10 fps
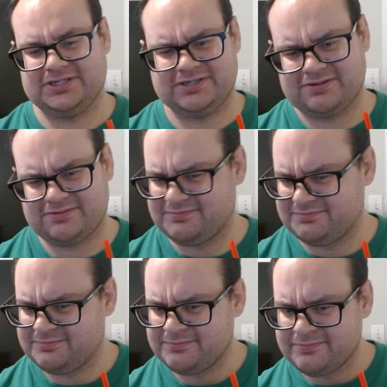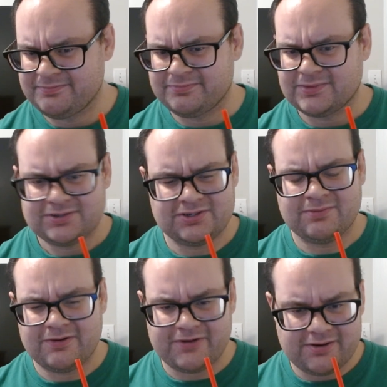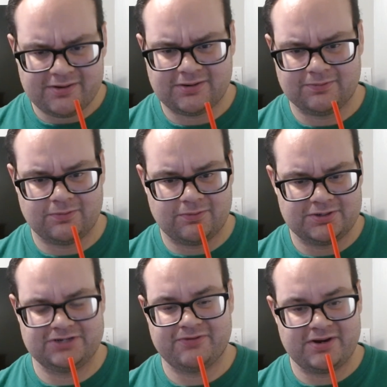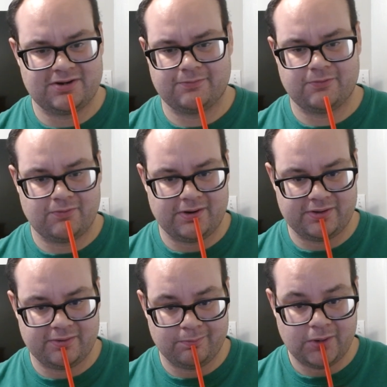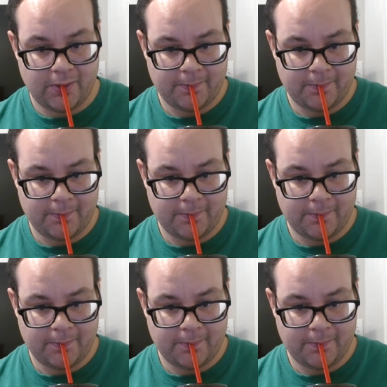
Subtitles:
She's just somewhat very uncomfortable. She's very uncomfortable around him.